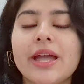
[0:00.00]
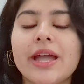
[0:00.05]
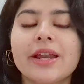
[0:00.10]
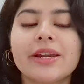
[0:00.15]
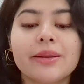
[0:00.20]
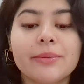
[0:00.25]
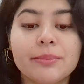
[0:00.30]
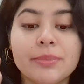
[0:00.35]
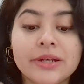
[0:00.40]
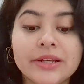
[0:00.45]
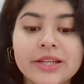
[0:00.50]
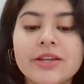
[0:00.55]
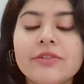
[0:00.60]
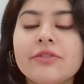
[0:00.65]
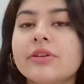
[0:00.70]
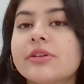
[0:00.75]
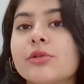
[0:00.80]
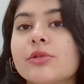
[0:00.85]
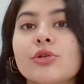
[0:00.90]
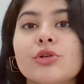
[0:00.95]
and I
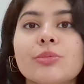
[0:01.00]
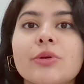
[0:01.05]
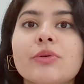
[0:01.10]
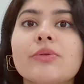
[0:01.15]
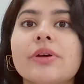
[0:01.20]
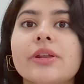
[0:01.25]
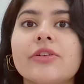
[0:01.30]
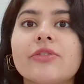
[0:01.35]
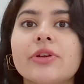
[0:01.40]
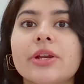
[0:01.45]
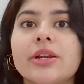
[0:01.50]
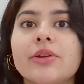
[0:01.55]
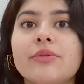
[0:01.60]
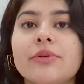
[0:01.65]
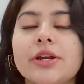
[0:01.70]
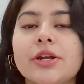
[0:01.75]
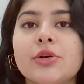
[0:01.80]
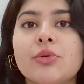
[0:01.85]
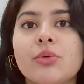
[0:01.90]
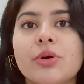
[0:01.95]
believe it's going to be very
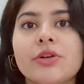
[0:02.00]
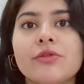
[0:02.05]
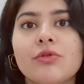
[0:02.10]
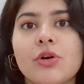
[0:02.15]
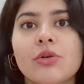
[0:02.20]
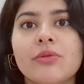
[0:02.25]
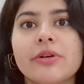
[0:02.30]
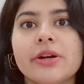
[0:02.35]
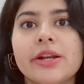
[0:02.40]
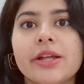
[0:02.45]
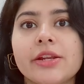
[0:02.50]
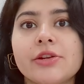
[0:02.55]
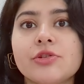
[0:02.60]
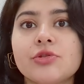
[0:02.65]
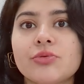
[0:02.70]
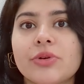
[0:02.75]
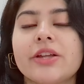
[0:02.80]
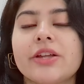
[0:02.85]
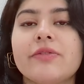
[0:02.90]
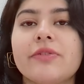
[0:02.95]
relevant going forward in
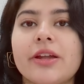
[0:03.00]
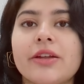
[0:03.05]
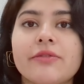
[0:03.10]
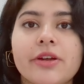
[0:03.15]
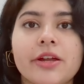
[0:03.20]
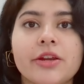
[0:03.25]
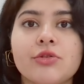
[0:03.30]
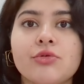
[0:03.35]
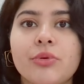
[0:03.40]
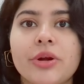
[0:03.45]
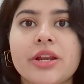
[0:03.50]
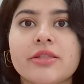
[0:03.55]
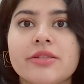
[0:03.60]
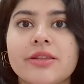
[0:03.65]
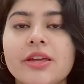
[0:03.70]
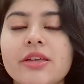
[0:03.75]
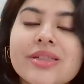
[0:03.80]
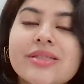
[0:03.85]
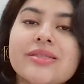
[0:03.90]
25 and 26.